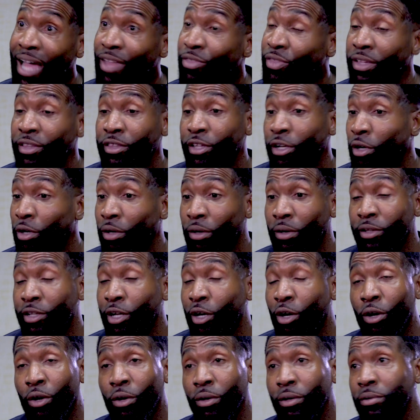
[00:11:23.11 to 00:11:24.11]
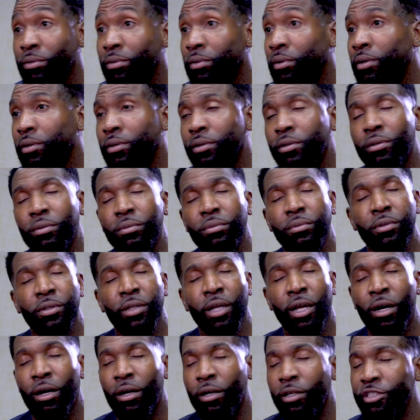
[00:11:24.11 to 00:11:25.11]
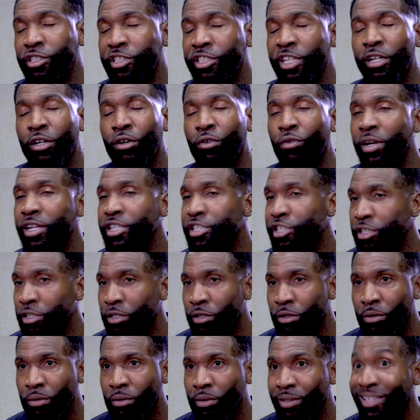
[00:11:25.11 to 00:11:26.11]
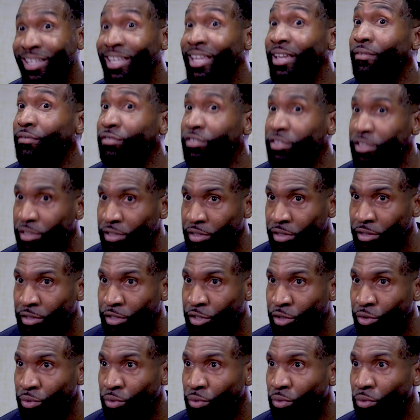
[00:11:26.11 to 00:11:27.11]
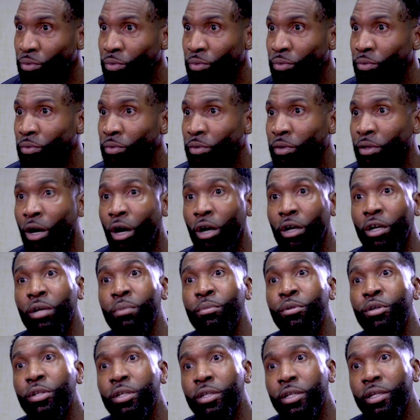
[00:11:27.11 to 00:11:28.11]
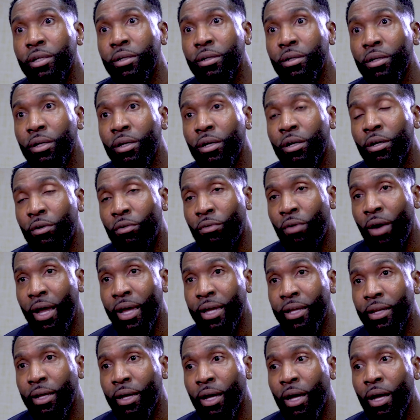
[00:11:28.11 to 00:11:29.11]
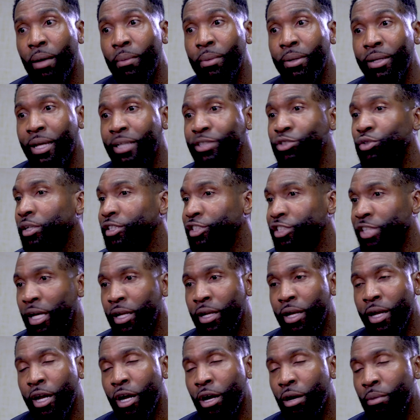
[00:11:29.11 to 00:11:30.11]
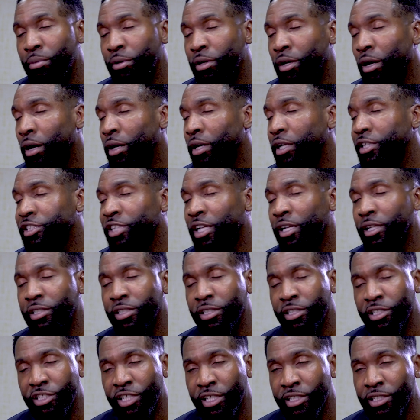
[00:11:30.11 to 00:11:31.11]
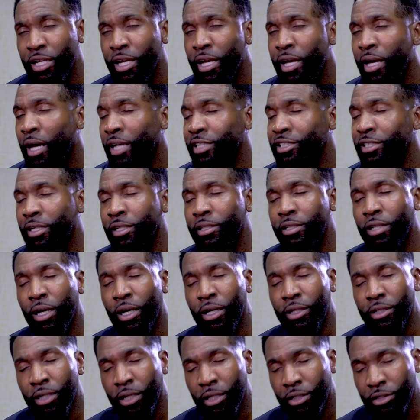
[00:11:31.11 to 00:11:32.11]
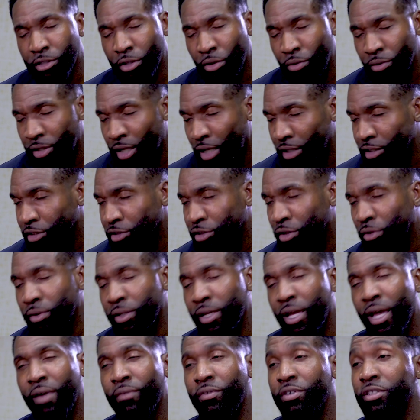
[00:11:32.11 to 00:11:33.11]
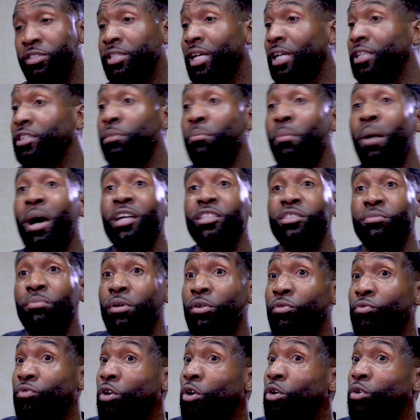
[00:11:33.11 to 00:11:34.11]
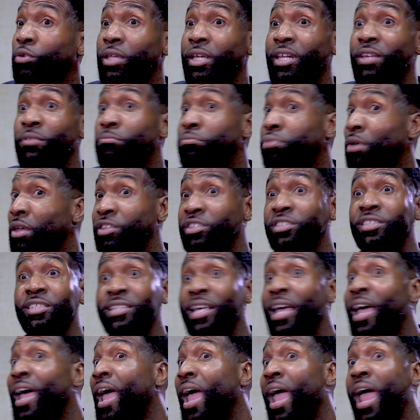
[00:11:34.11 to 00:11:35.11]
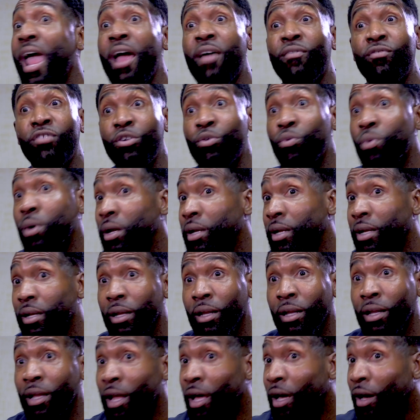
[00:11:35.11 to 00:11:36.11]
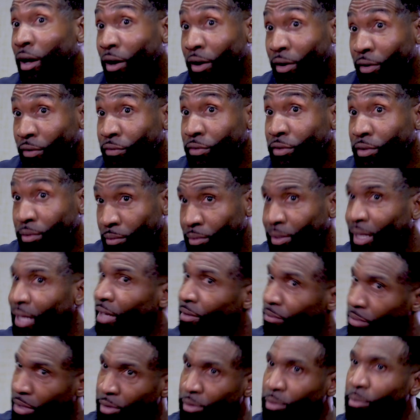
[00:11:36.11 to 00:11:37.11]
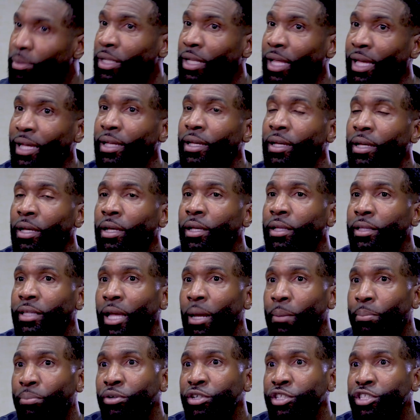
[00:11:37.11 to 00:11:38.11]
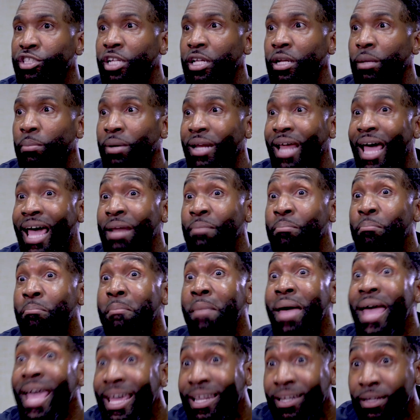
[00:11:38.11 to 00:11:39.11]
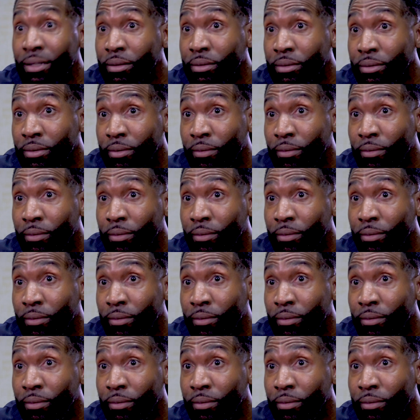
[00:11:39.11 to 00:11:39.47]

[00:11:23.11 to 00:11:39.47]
I think there are generational gifts to our community, right? And that's why I shout out Eric Bernard, I shout out T. Jakes, I shout out Dr. Tony Evans, Dr. Miles Monroe, Eddie Brothers. Everyone loved, not everybody, but like they appreciated, but had men.